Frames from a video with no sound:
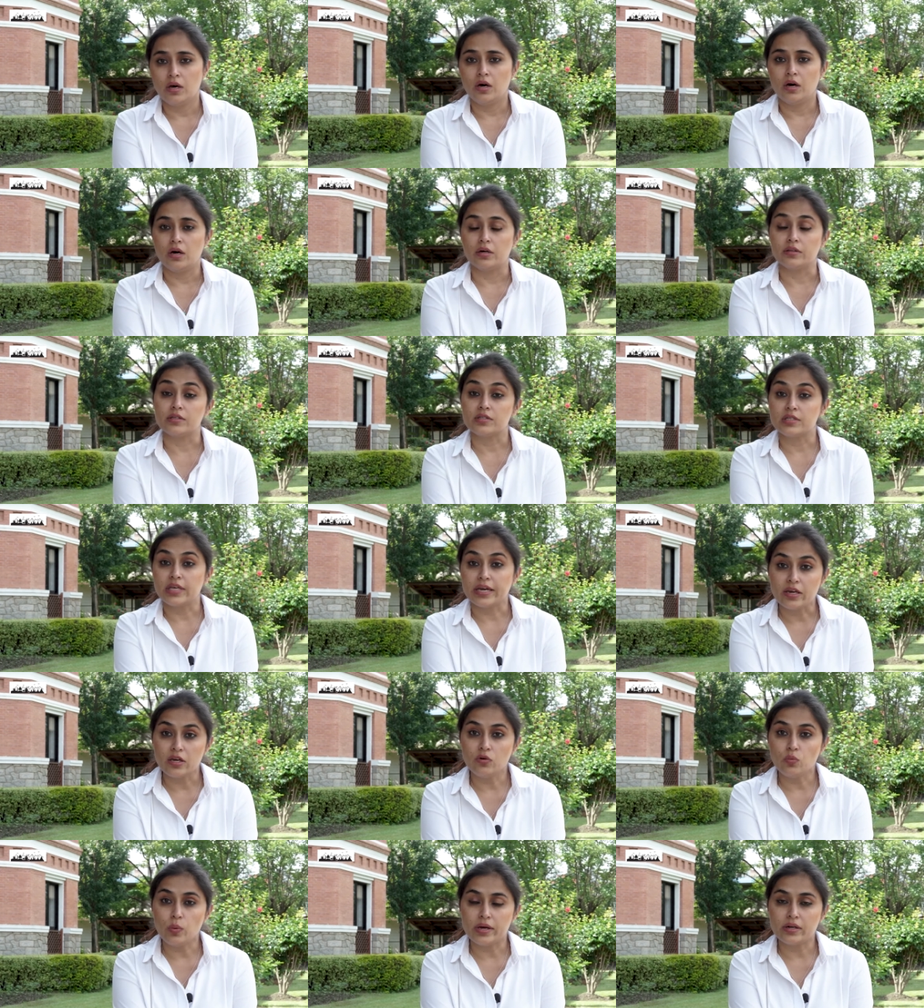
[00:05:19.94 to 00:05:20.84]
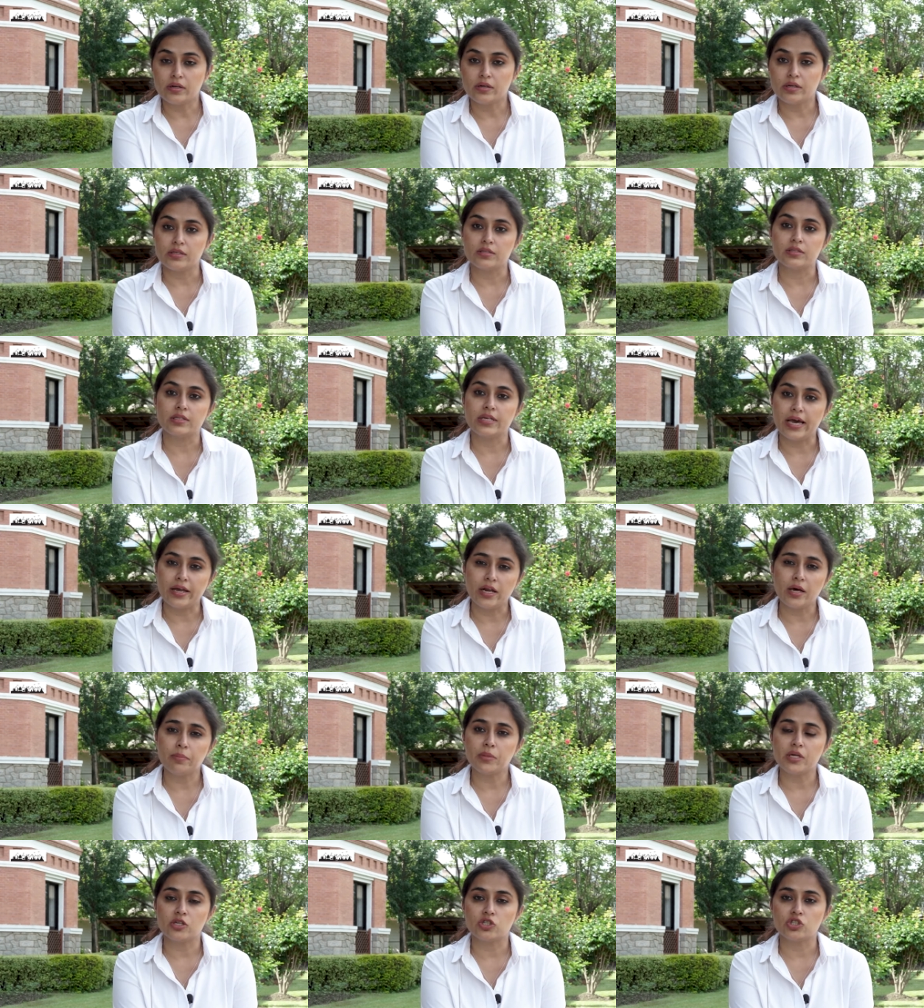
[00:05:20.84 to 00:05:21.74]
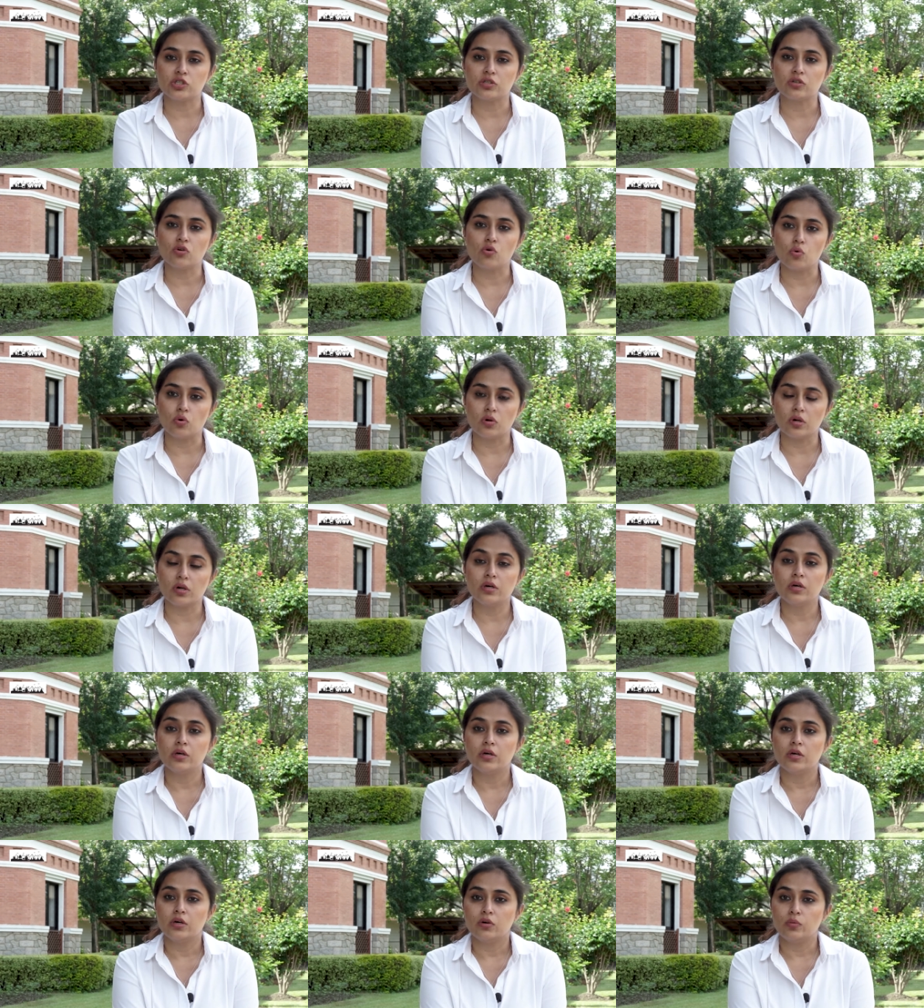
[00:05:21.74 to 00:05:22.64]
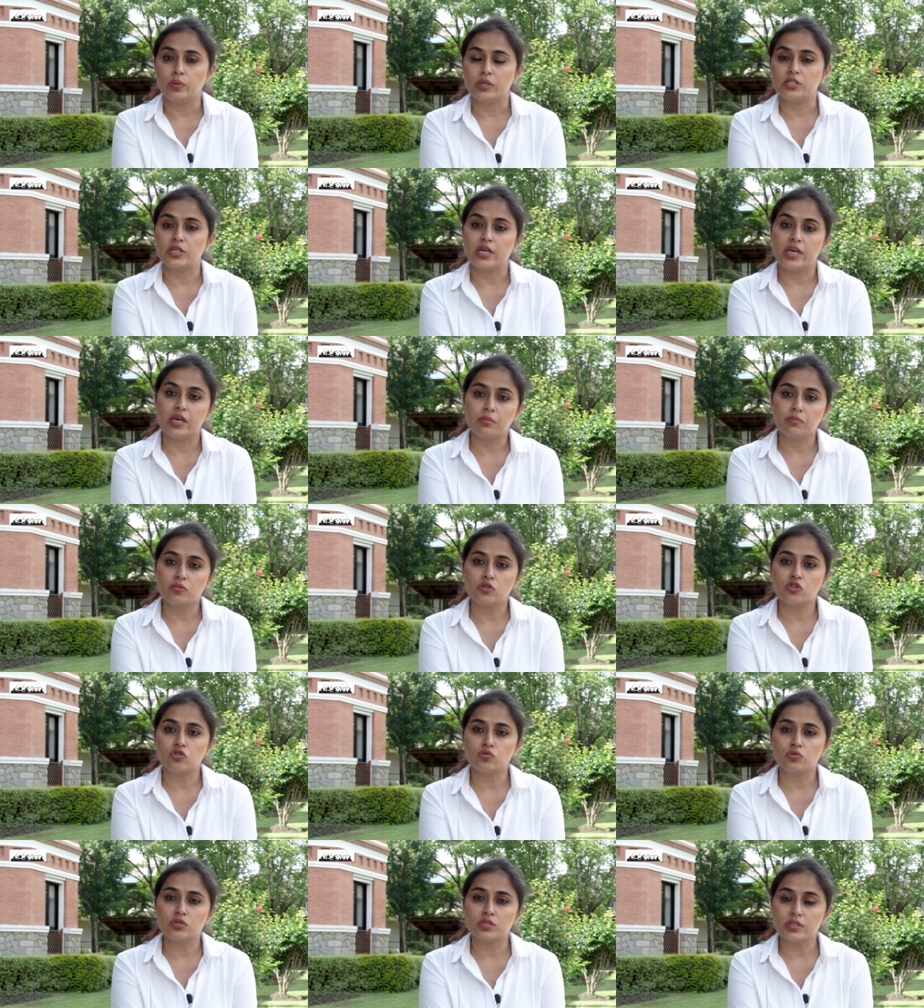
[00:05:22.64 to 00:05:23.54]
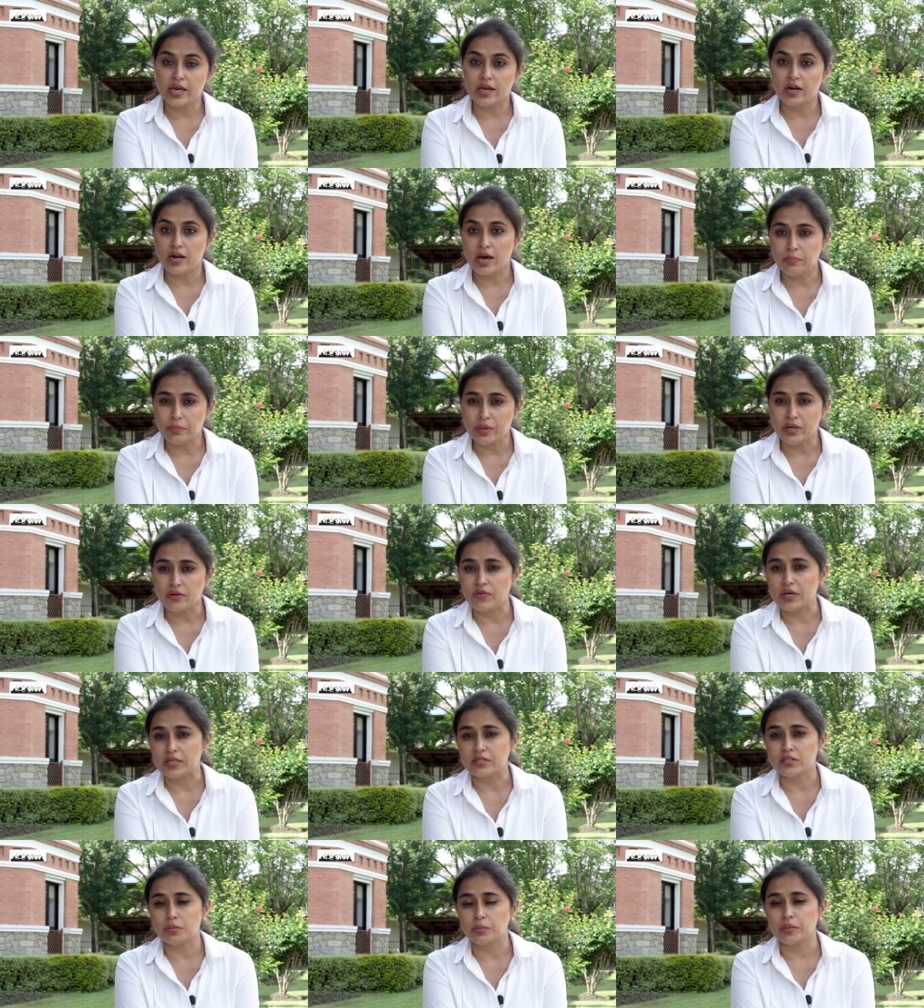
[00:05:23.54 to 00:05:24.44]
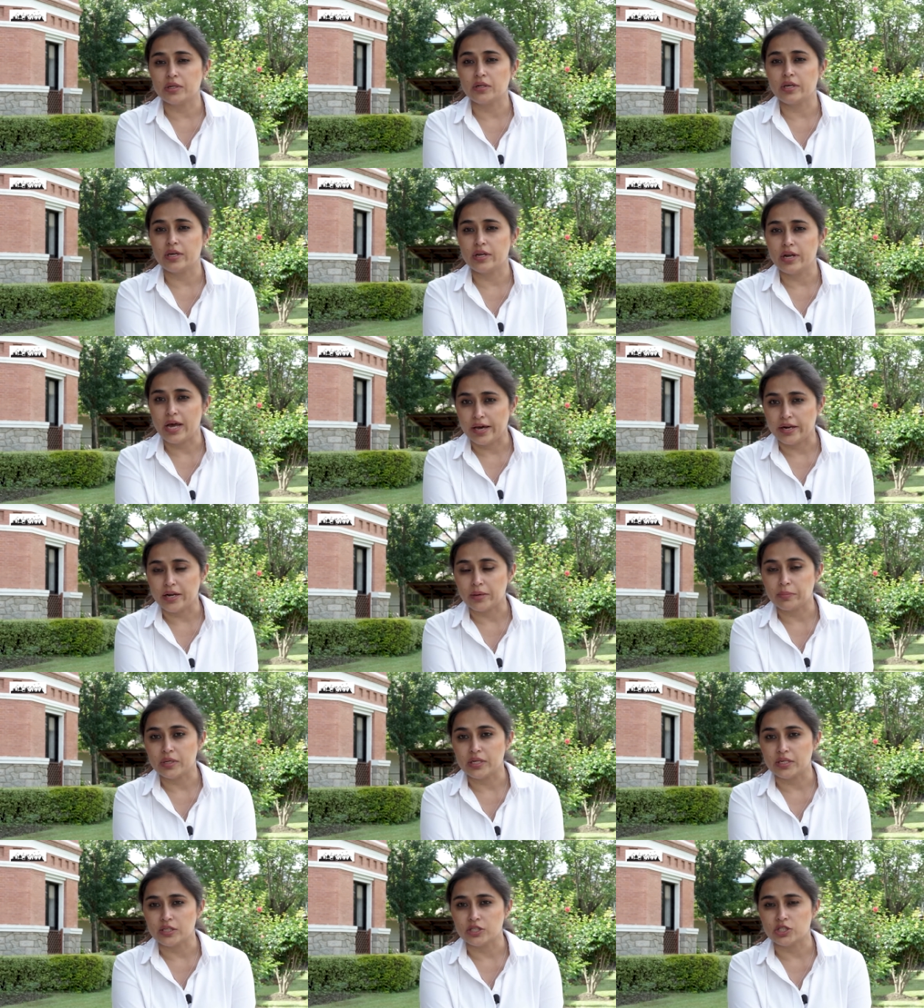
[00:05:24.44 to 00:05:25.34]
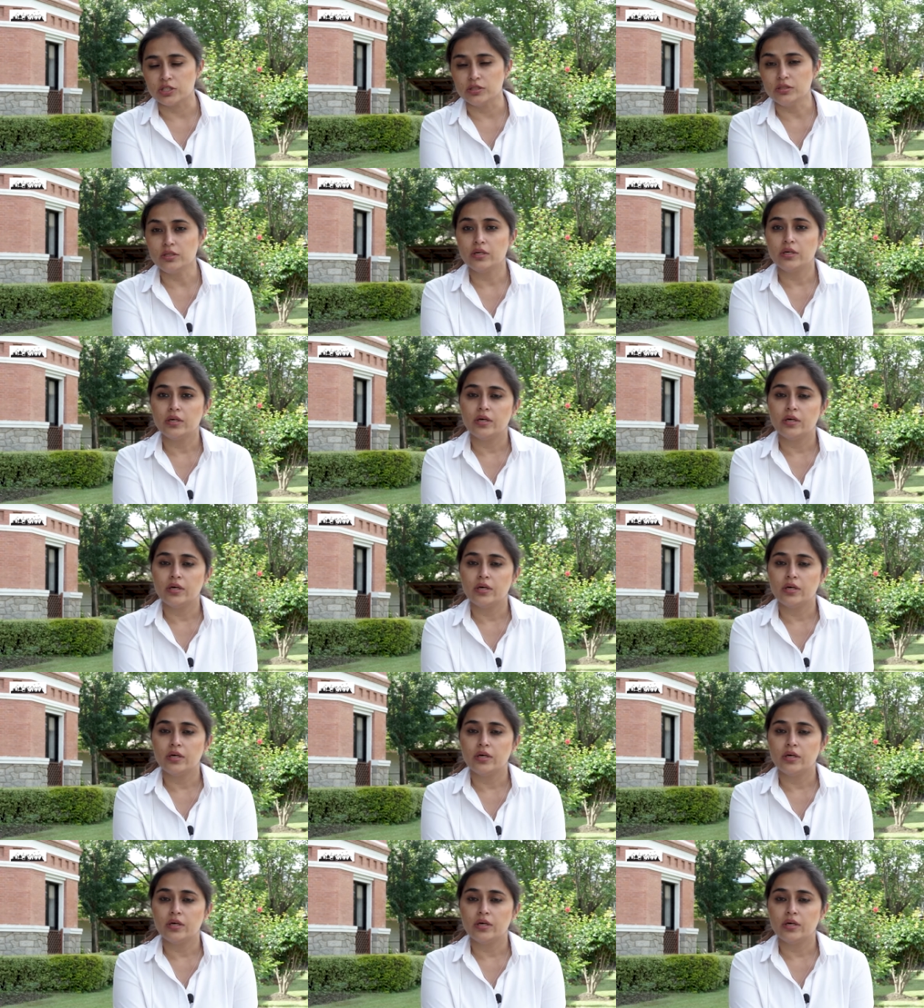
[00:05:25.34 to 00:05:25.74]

Uh, the second one is the adaptation goal, which aims to scale up investment in adaptation.